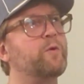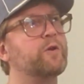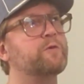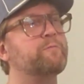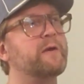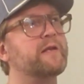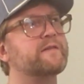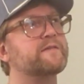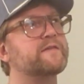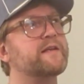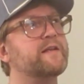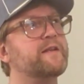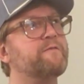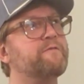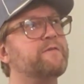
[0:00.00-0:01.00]
base in
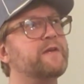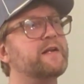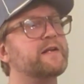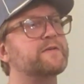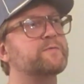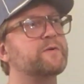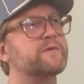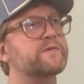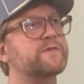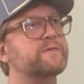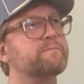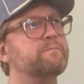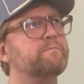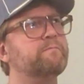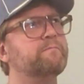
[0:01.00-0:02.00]
the finish was
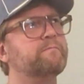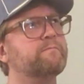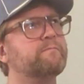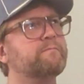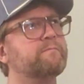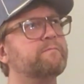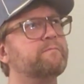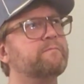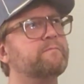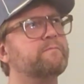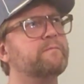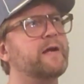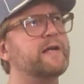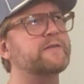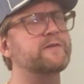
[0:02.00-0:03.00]

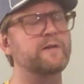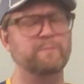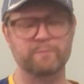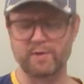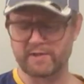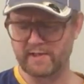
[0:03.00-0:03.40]
actually pretty